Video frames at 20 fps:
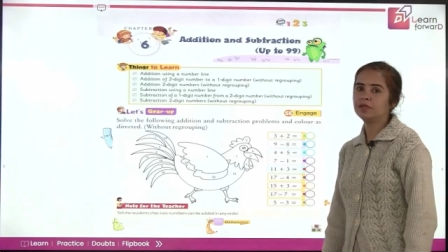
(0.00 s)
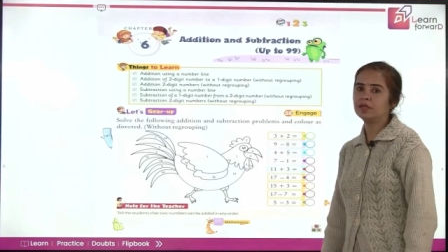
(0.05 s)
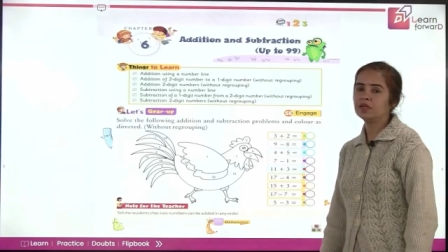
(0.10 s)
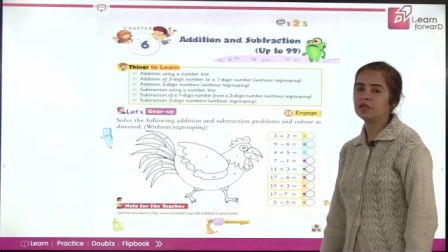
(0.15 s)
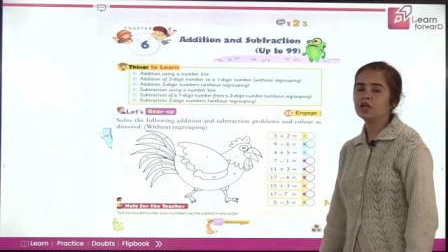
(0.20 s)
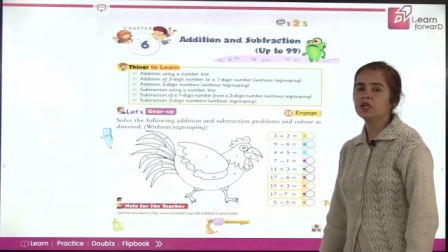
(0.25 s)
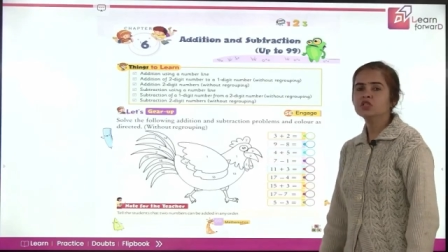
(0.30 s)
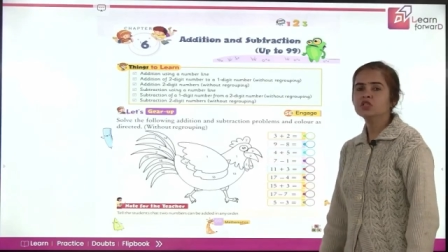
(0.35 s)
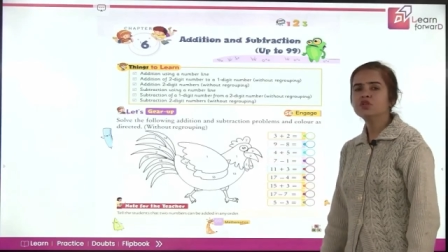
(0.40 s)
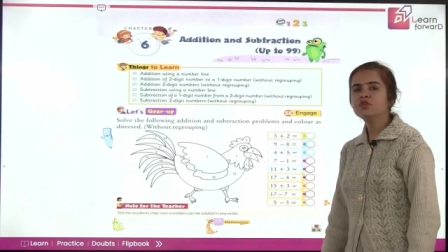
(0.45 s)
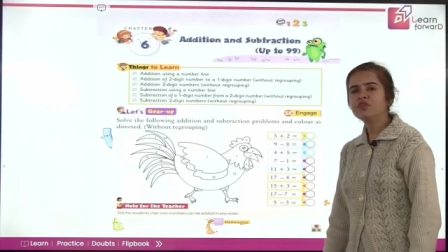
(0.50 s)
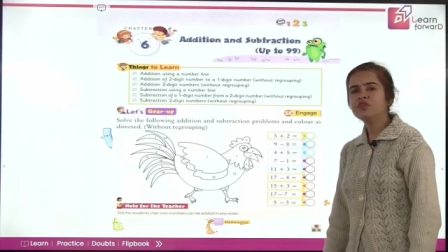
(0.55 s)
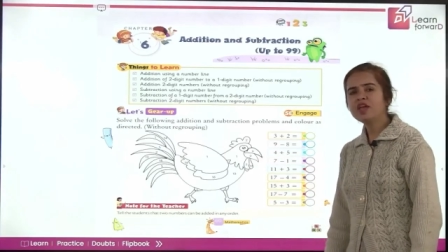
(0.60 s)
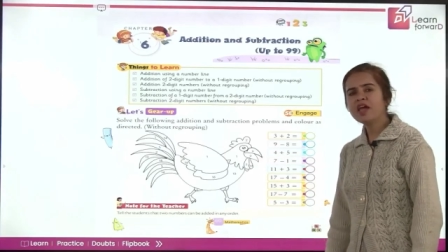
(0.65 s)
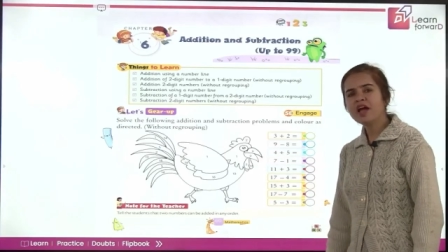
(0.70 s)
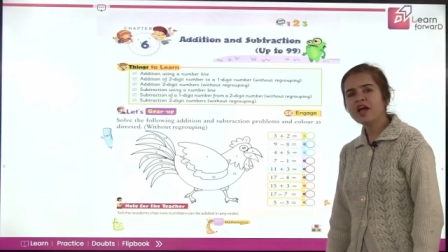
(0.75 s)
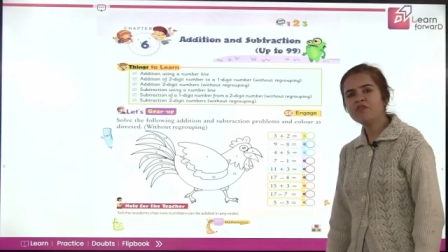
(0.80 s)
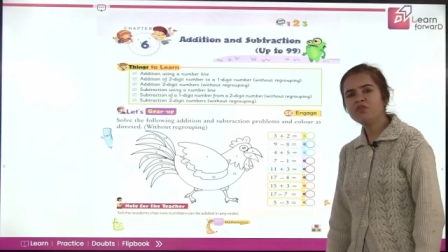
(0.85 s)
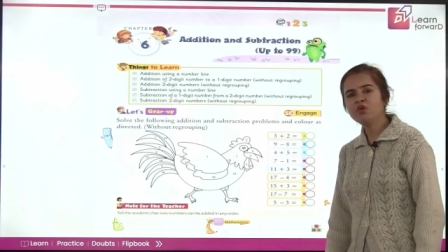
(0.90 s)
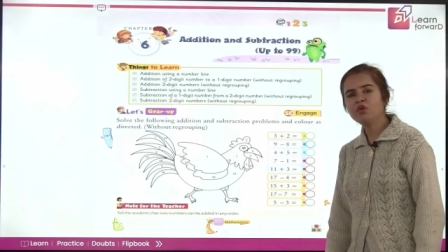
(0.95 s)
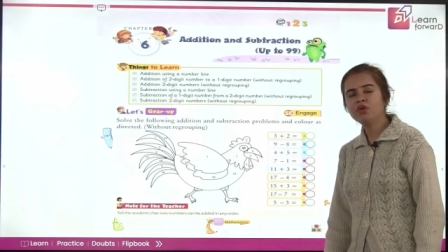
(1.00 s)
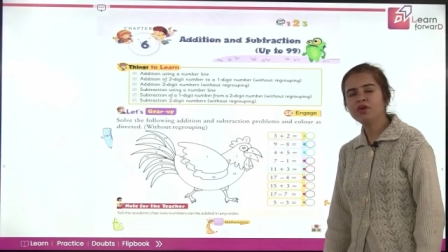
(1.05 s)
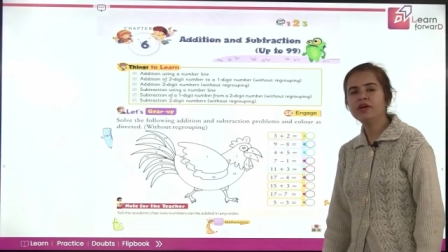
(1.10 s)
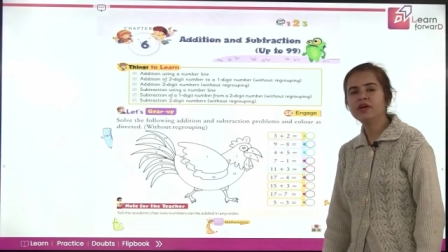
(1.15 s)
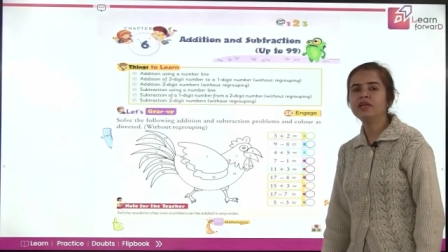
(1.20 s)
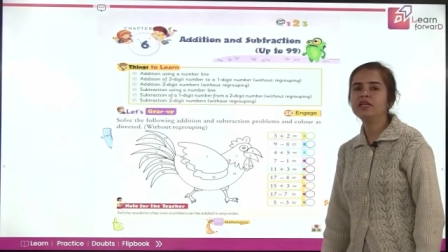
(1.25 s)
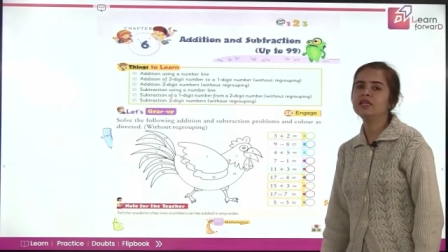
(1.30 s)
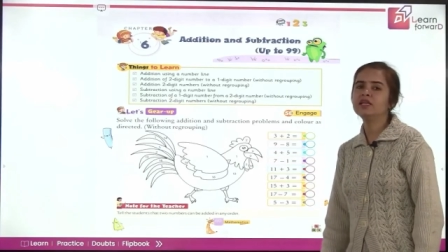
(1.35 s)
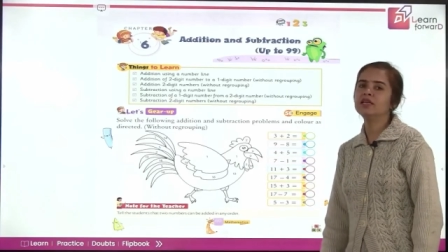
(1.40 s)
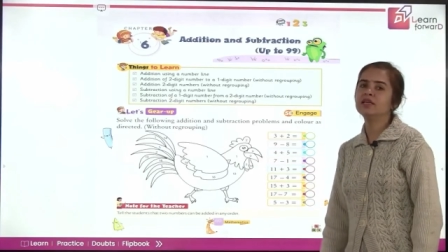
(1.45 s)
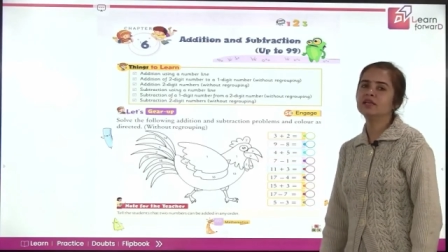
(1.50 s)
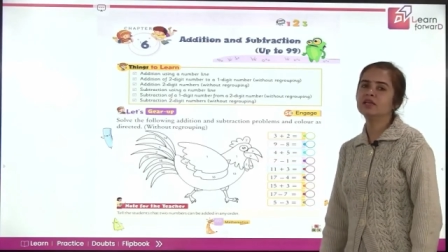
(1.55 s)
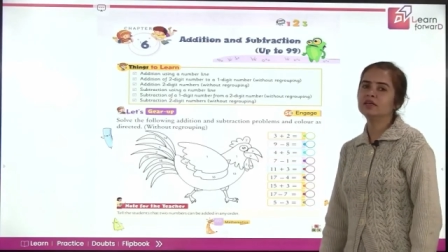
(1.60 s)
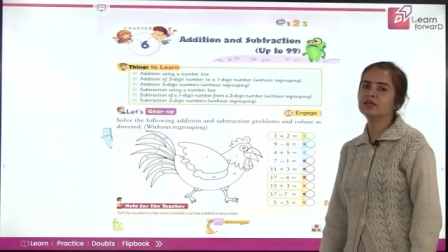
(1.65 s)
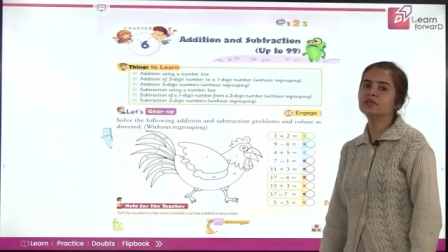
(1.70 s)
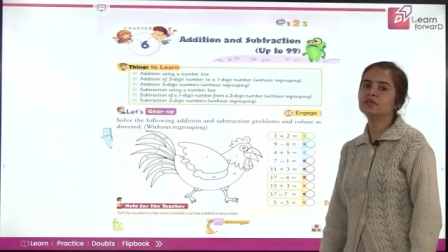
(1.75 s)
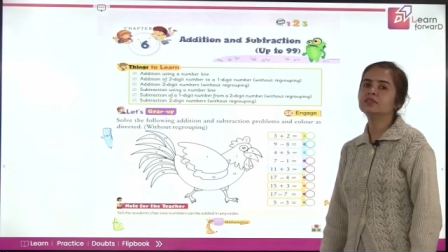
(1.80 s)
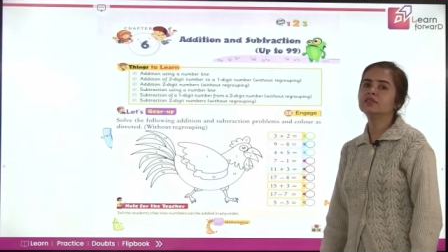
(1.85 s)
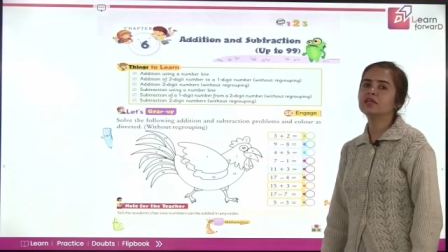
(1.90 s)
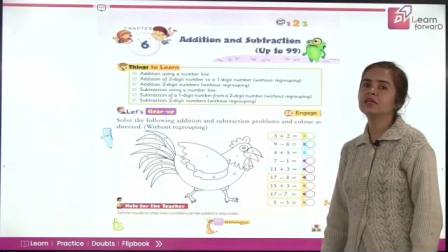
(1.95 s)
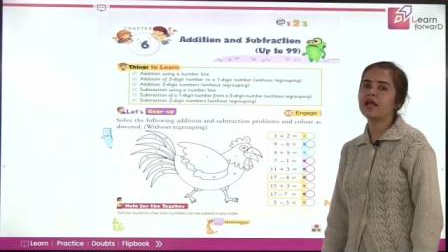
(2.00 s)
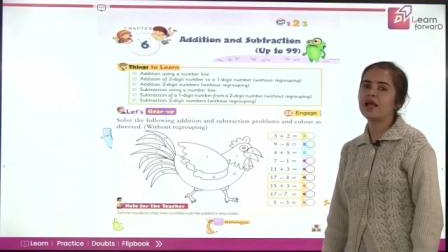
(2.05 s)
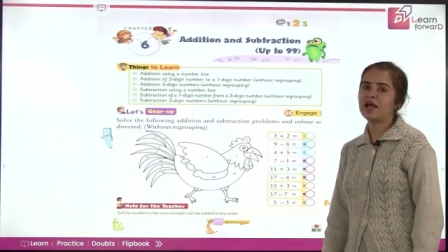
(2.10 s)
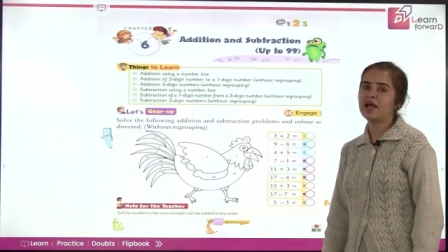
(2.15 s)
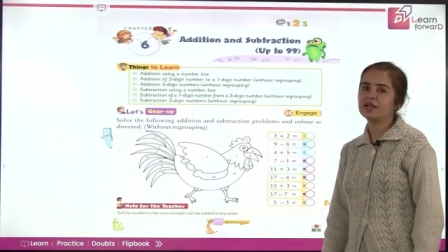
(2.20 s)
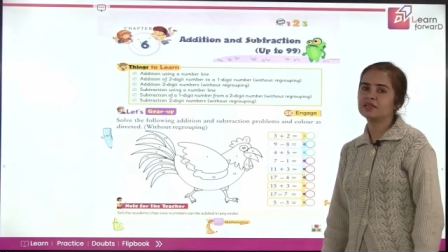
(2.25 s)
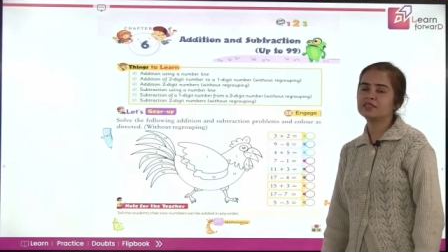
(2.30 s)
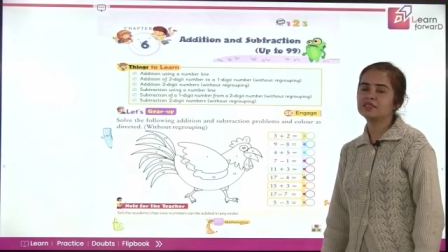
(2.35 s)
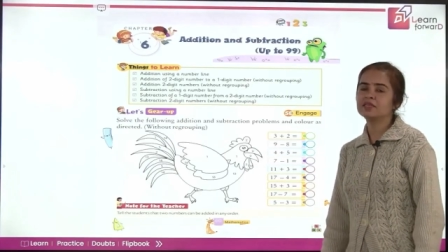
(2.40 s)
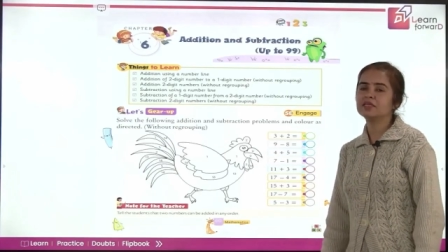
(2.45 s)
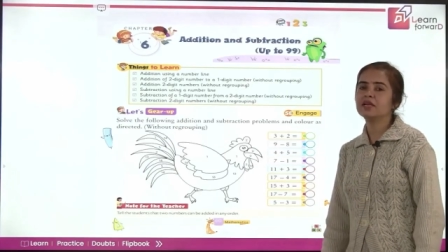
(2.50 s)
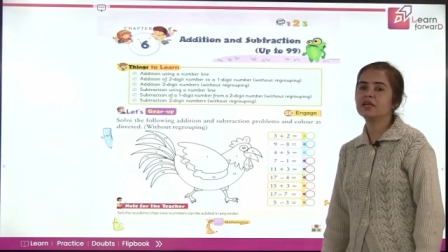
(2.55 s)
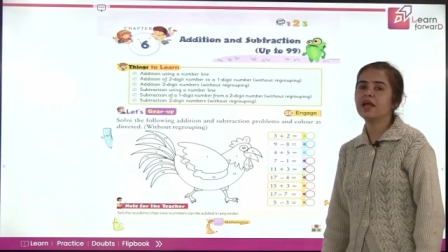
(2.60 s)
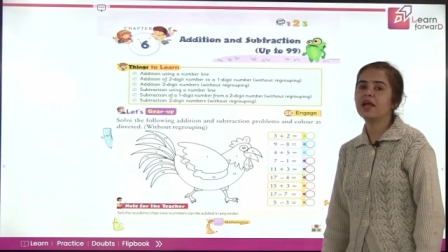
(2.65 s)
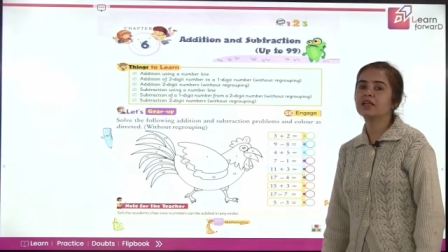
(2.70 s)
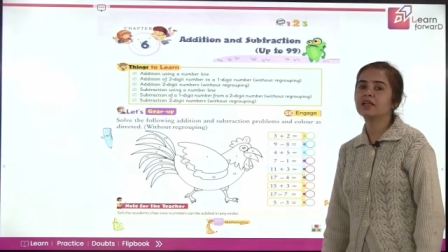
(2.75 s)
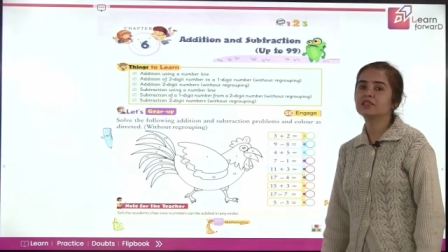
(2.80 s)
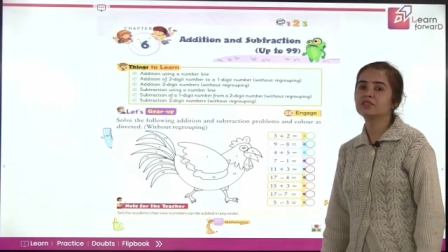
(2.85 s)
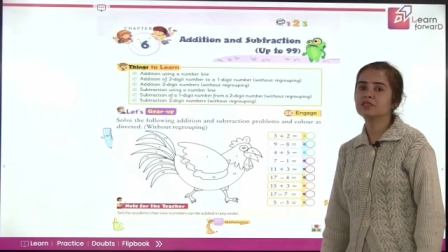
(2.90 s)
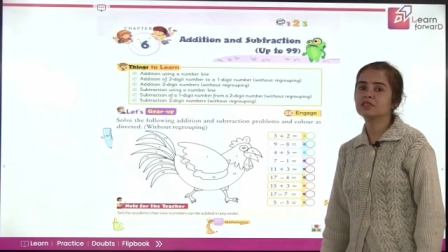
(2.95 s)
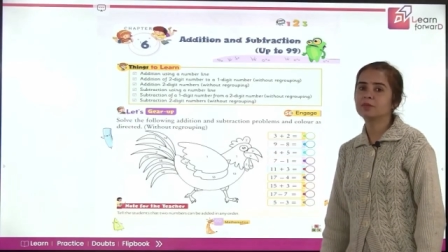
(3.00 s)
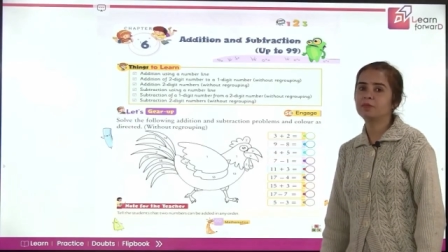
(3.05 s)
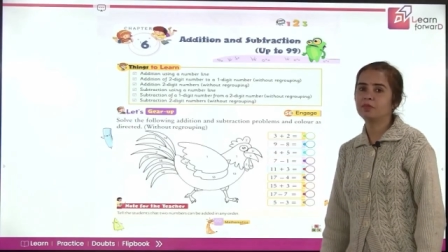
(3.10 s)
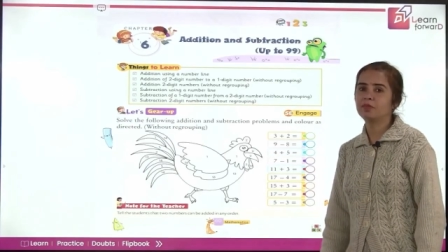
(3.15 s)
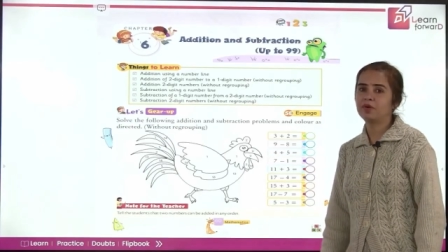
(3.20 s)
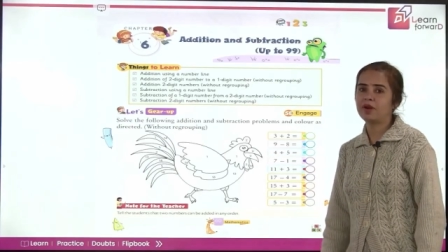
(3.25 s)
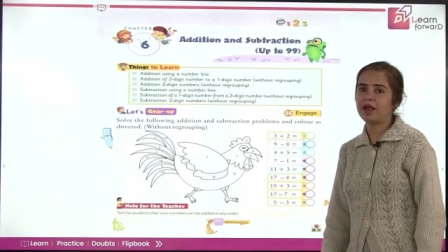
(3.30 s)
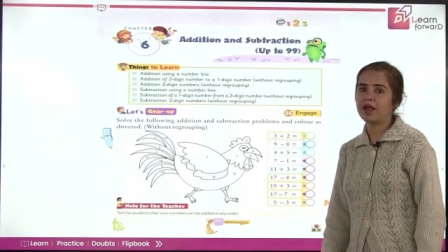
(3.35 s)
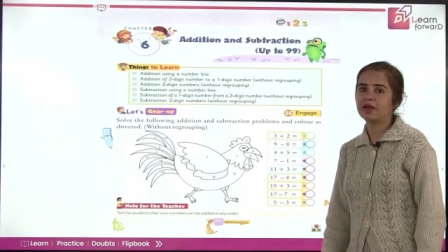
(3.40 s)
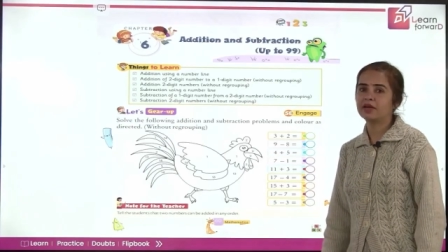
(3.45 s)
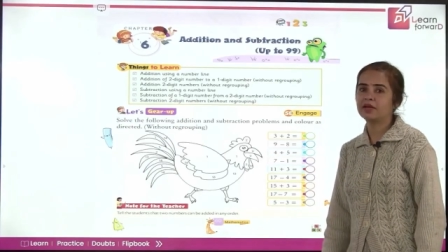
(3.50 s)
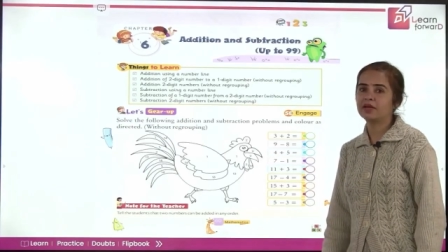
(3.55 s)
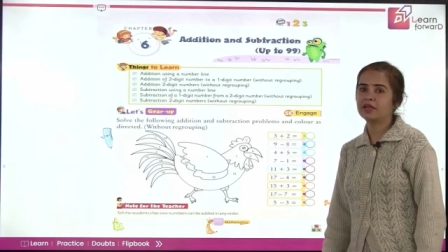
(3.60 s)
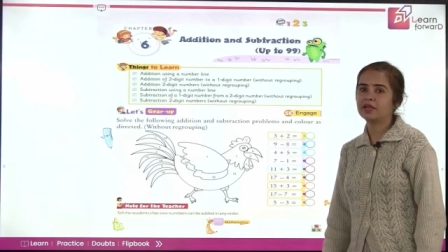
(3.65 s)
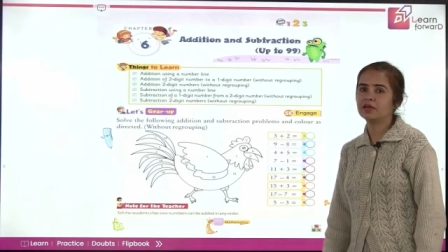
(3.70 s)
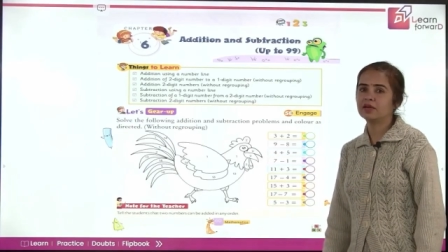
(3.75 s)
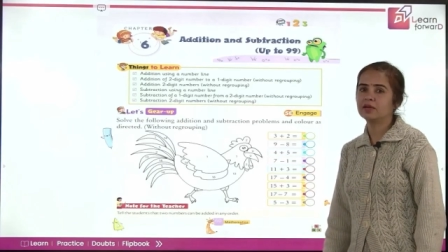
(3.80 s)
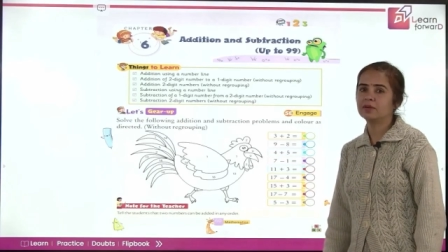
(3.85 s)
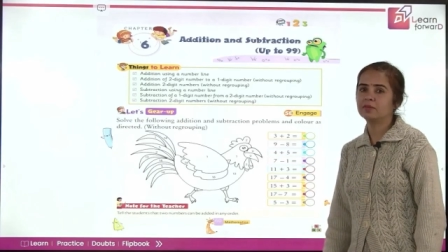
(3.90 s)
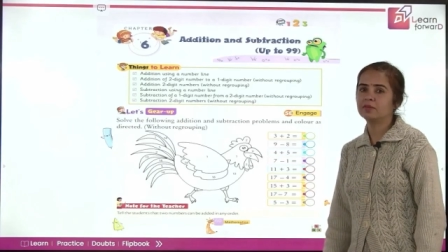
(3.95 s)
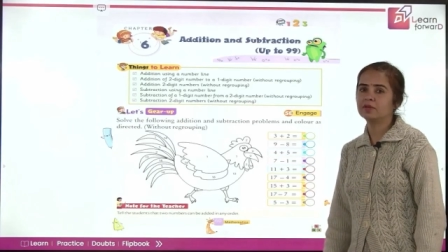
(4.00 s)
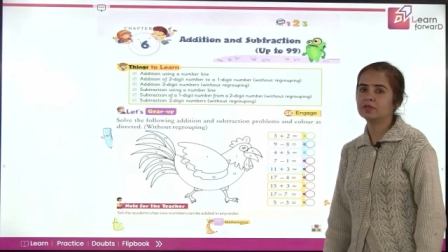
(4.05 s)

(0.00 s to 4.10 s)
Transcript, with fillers: So we have already learned adding and subtracting numbers.